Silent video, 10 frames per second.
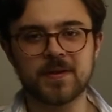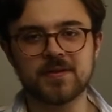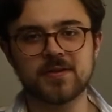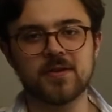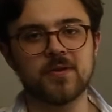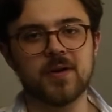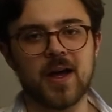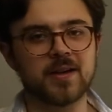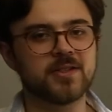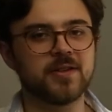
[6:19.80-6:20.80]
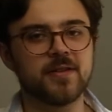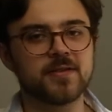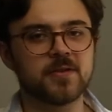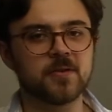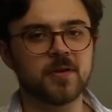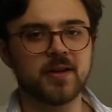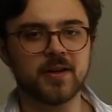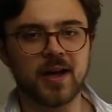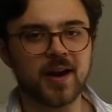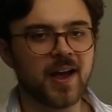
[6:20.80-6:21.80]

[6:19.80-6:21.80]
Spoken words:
So actually this story kind